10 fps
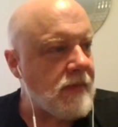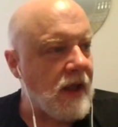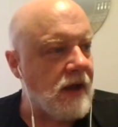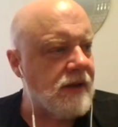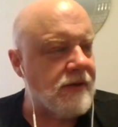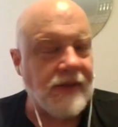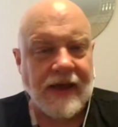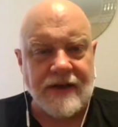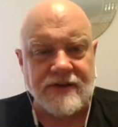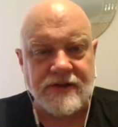Other than
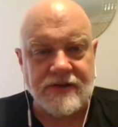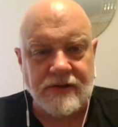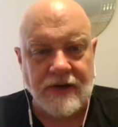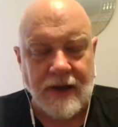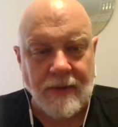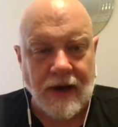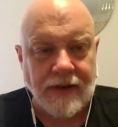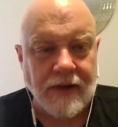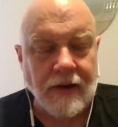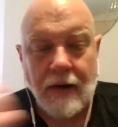that, it's just too damn hot
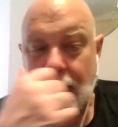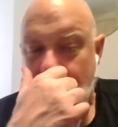in there.